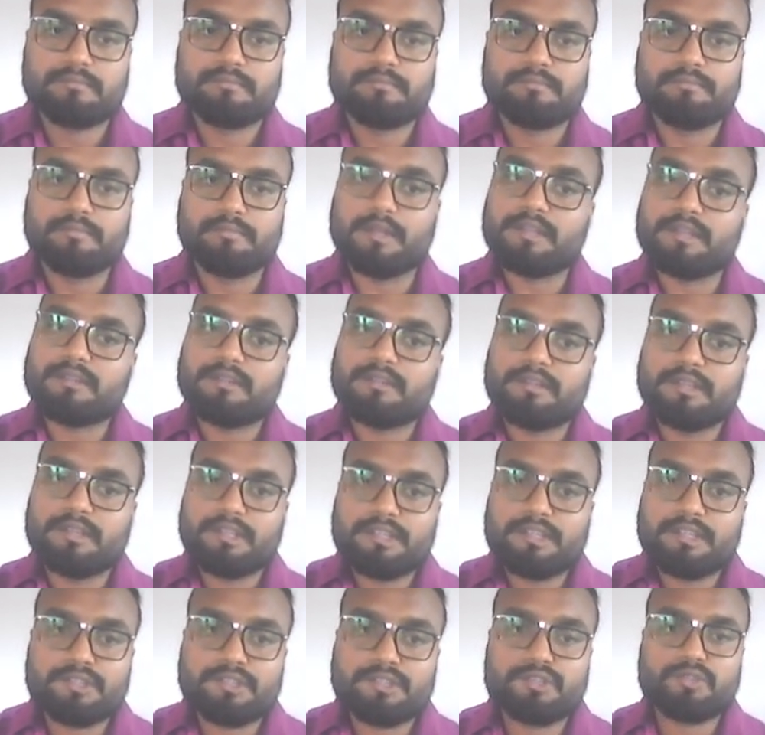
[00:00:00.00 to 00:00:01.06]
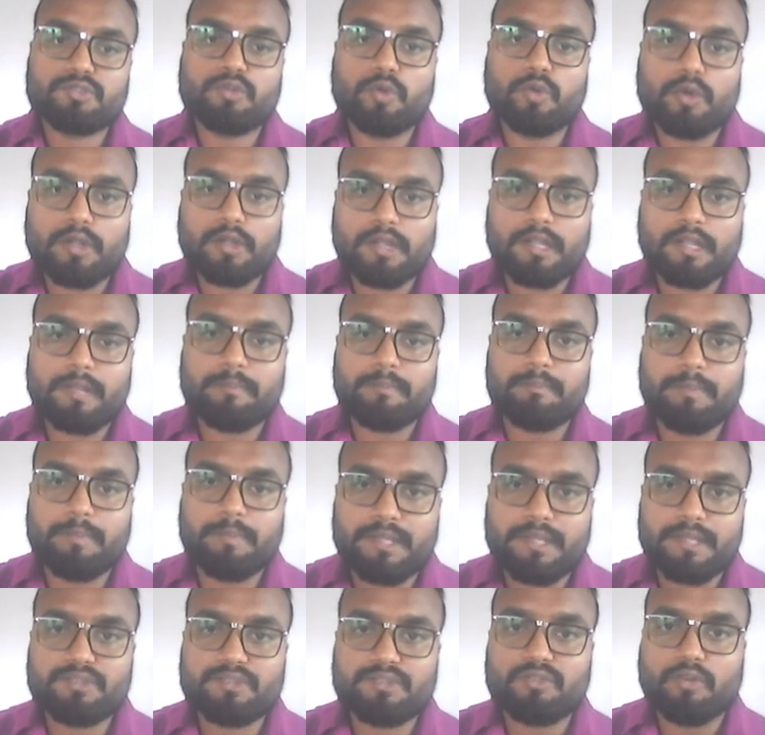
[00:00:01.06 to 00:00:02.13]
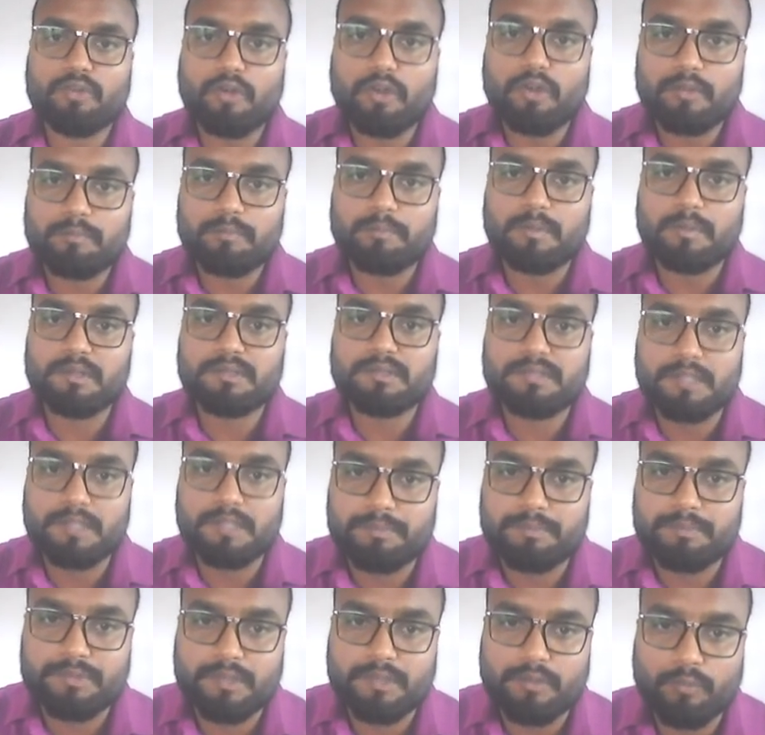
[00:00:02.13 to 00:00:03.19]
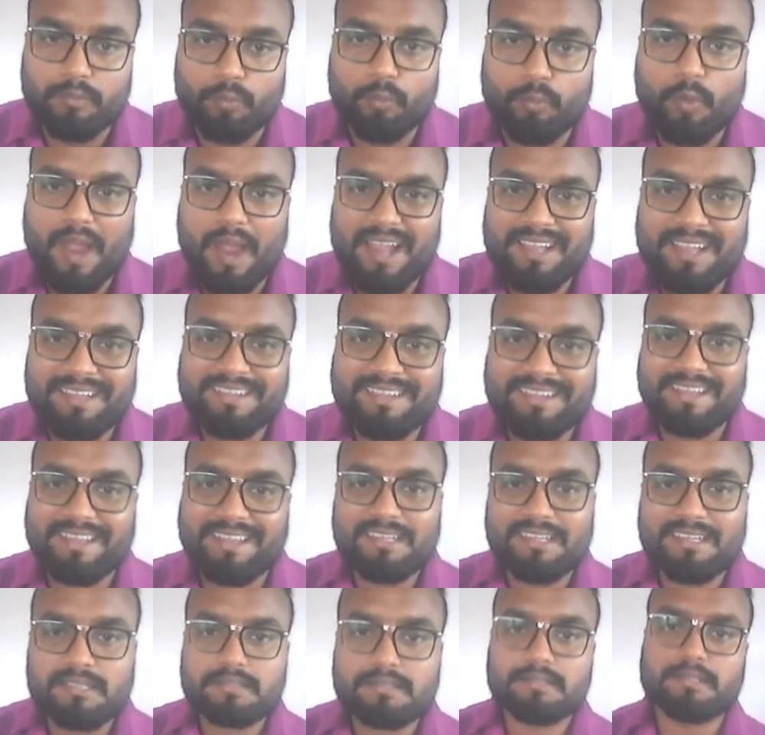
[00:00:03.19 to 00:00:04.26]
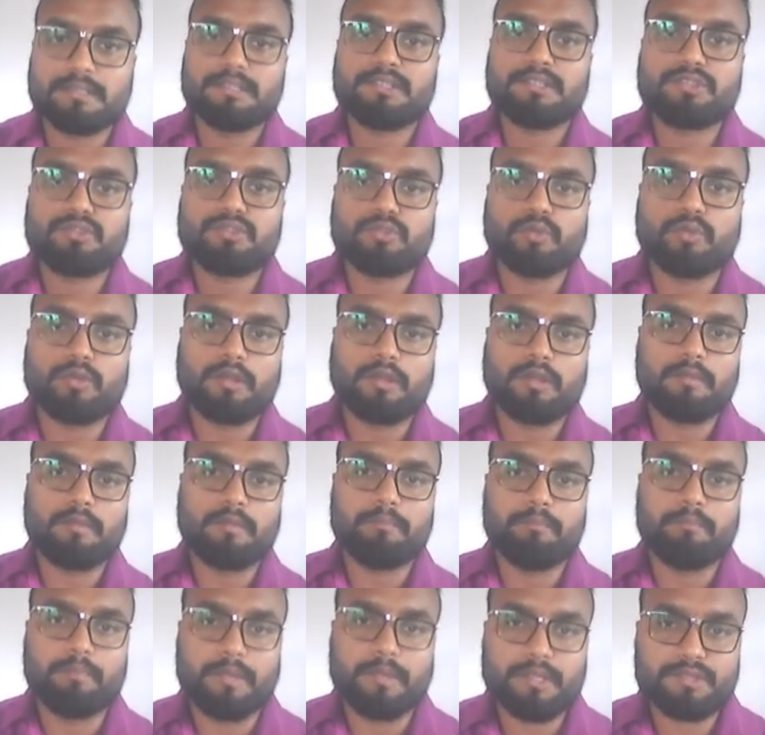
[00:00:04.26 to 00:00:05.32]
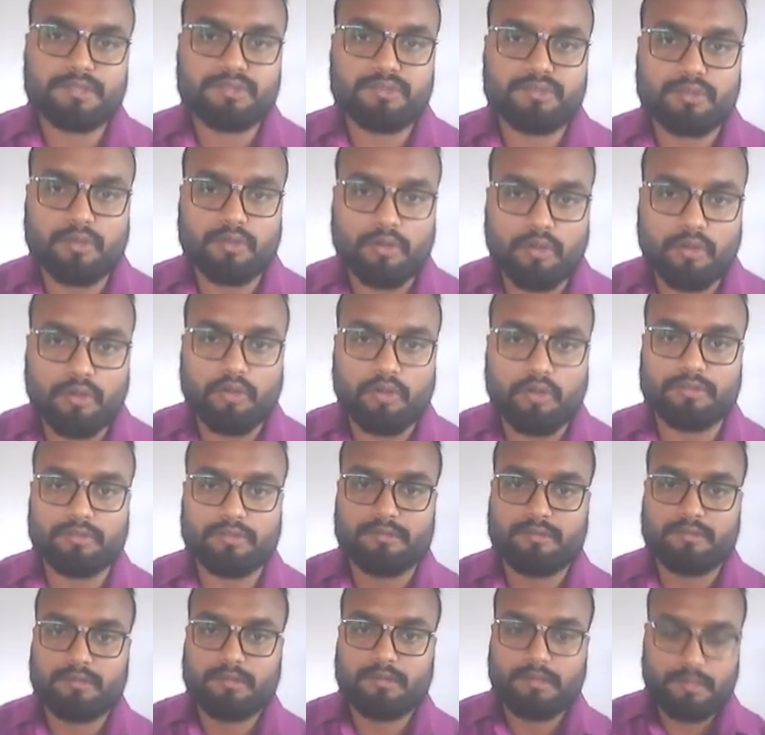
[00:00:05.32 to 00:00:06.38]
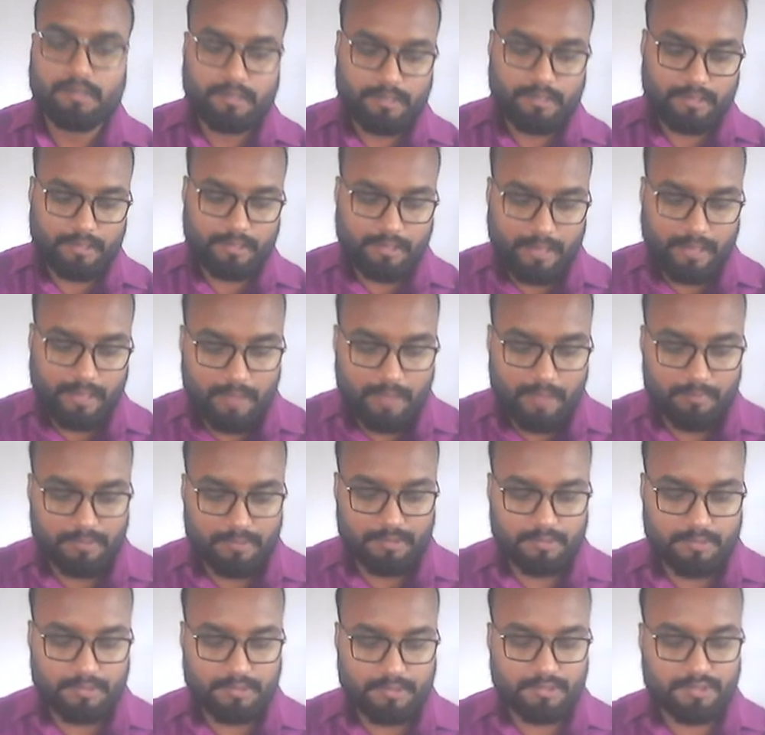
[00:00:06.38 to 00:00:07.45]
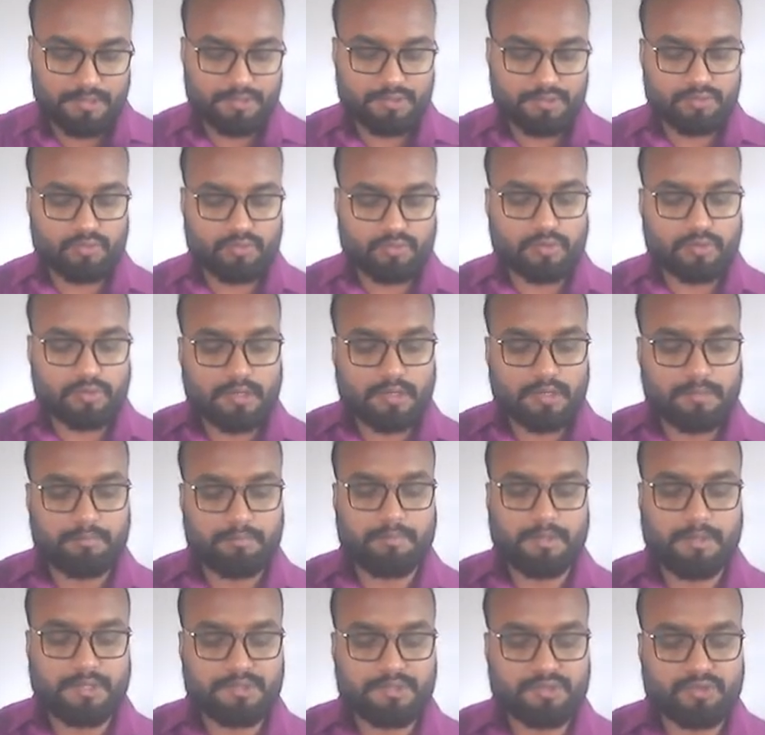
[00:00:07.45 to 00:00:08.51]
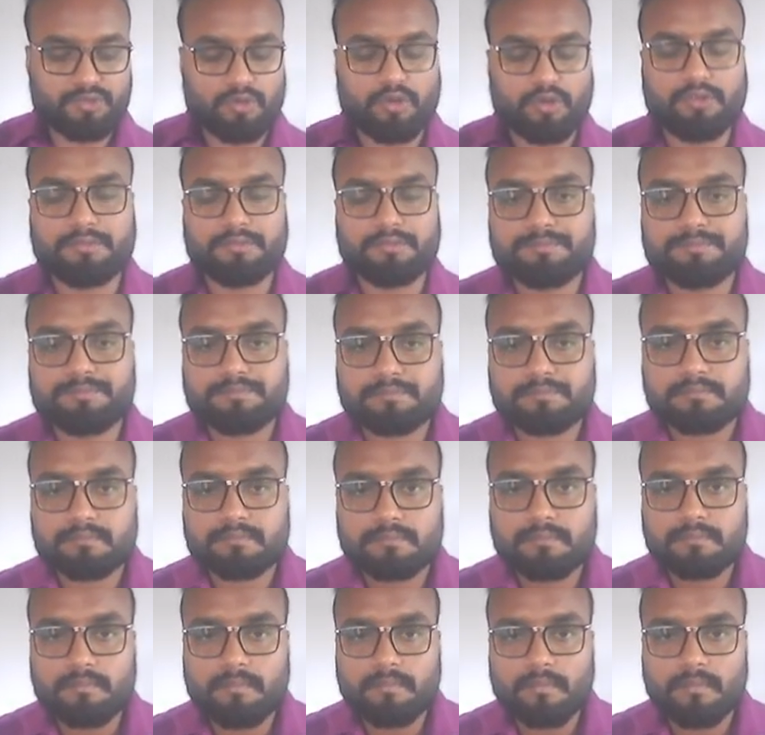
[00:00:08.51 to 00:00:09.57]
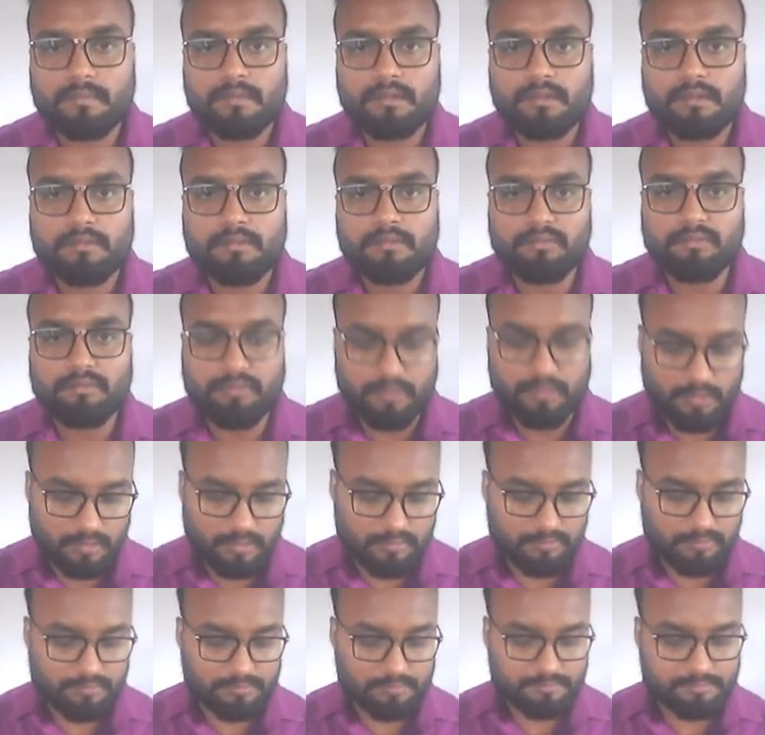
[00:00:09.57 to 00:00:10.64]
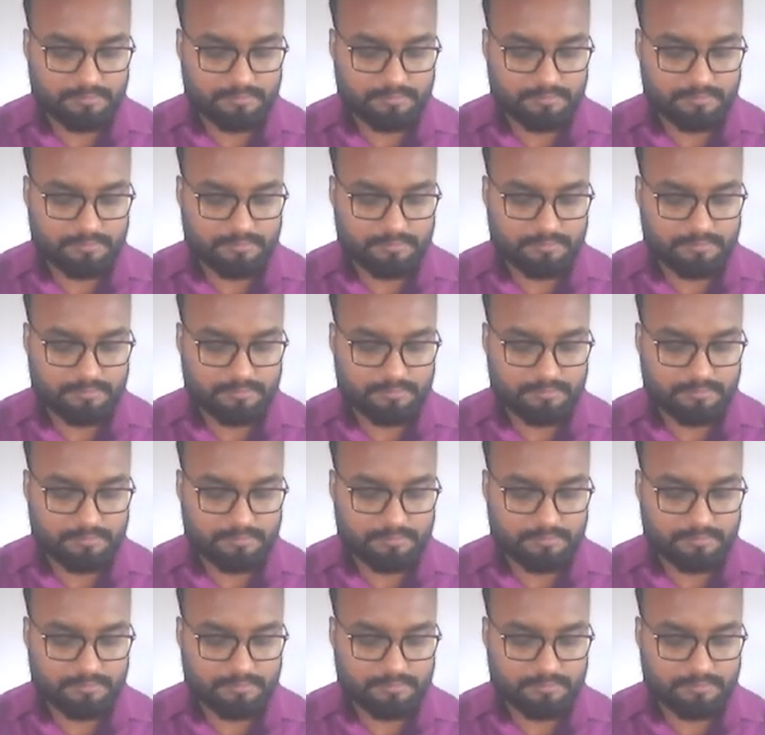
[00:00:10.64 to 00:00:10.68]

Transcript: But it's totally based on perception, while tense is totally based on grammar. It is totally based on verb.